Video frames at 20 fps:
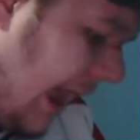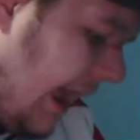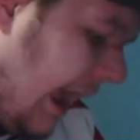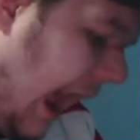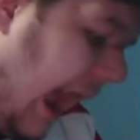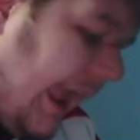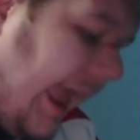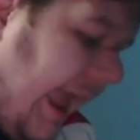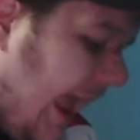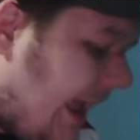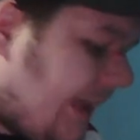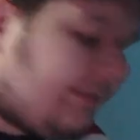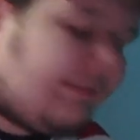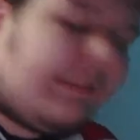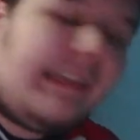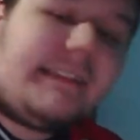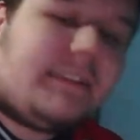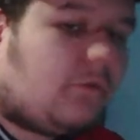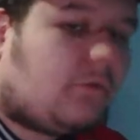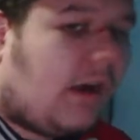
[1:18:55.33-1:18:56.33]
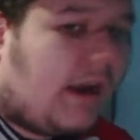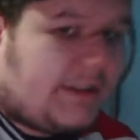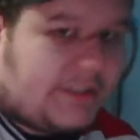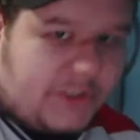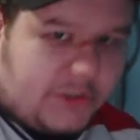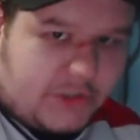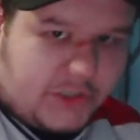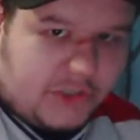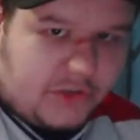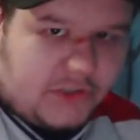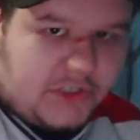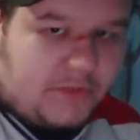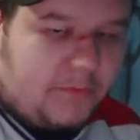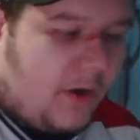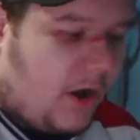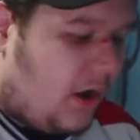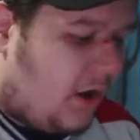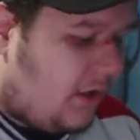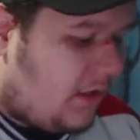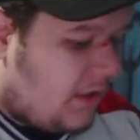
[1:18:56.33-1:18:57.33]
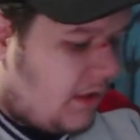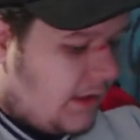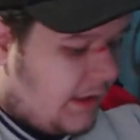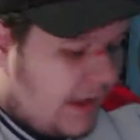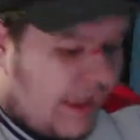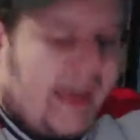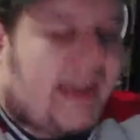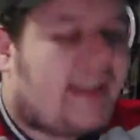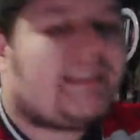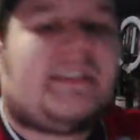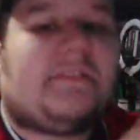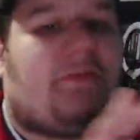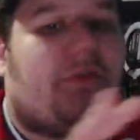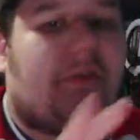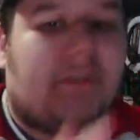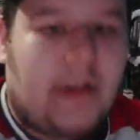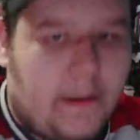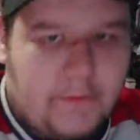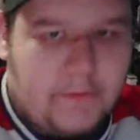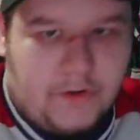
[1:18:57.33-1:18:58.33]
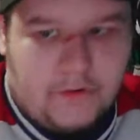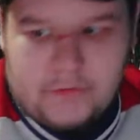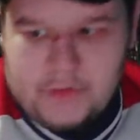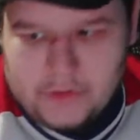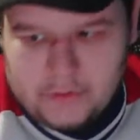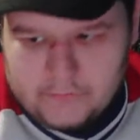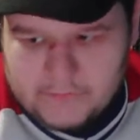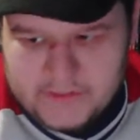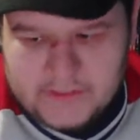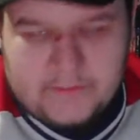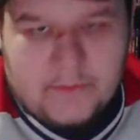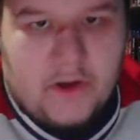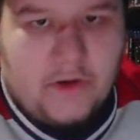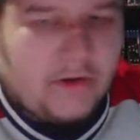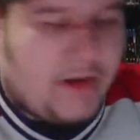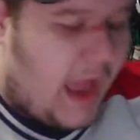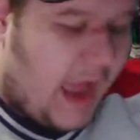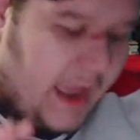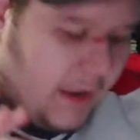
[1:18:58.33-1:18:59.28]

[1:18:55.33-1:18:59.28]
hate that the roster is so small. It has a phenomenal universe mode. I